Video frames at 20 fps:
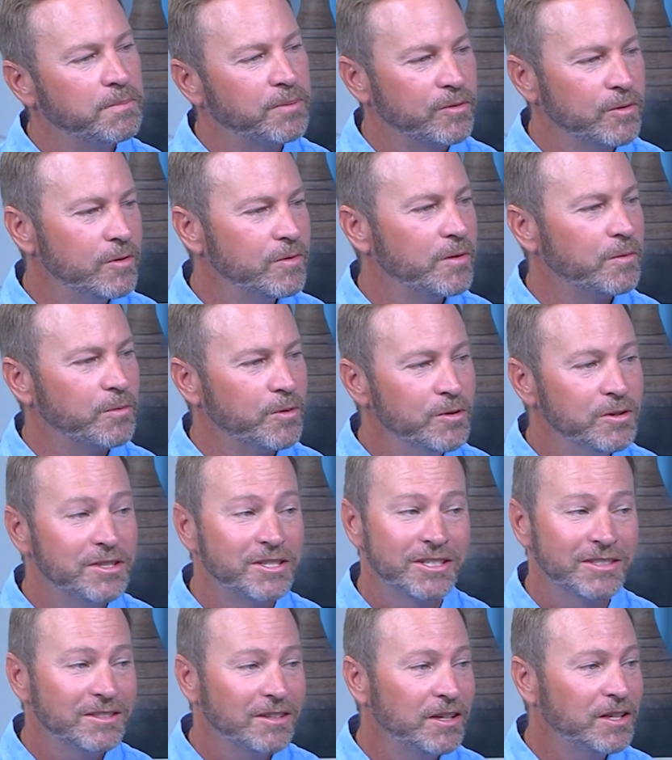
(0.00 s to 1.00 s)
prune the roots
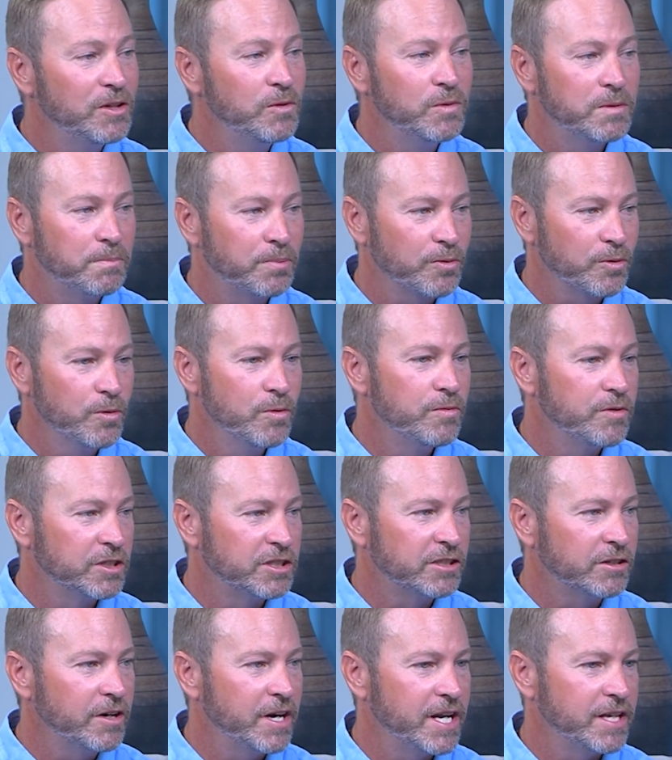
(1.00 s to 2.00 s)
just like you would prune the
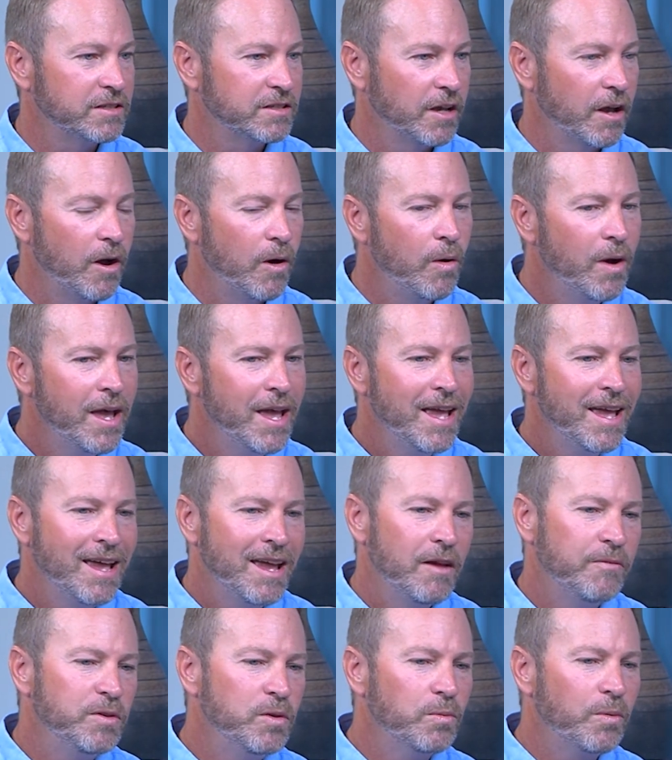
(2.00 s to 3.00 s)
tree. So
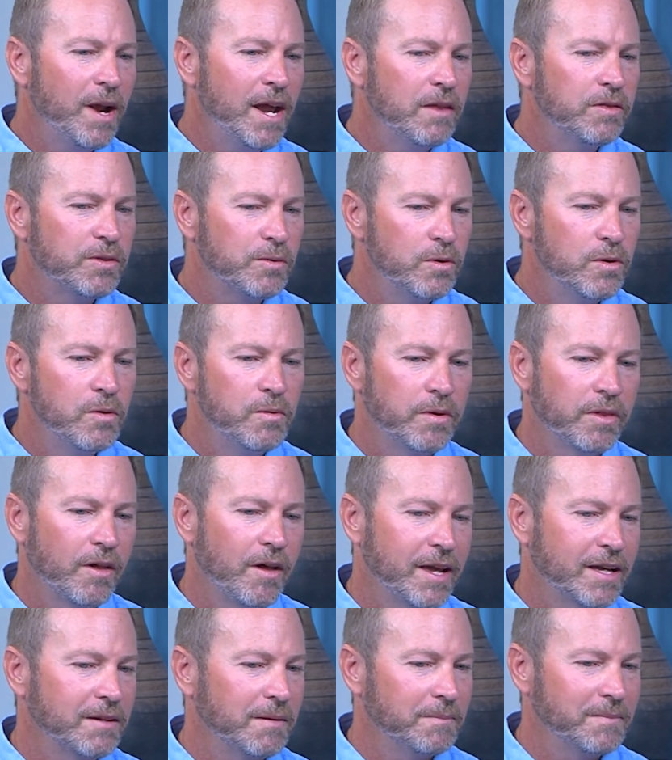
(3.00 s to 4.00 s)
if you ran through with
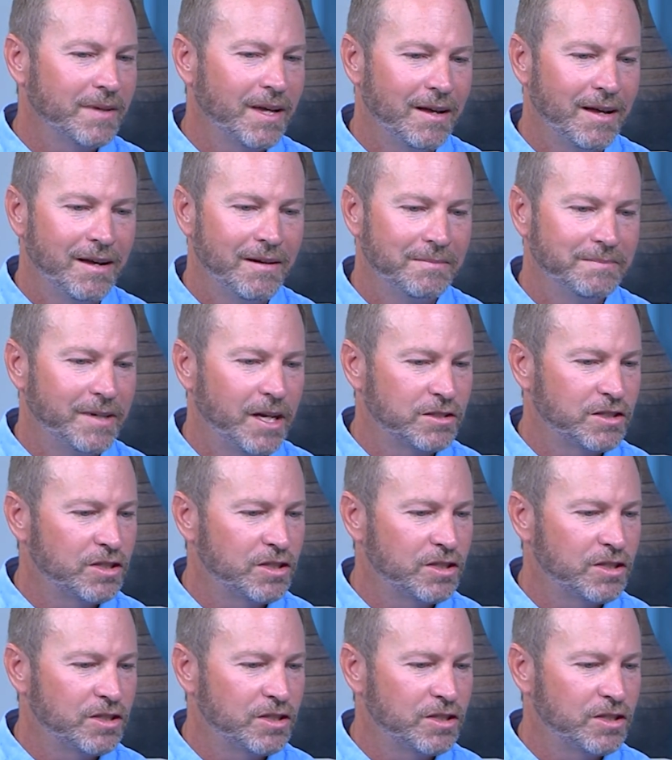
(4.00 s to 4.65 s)
like uh, a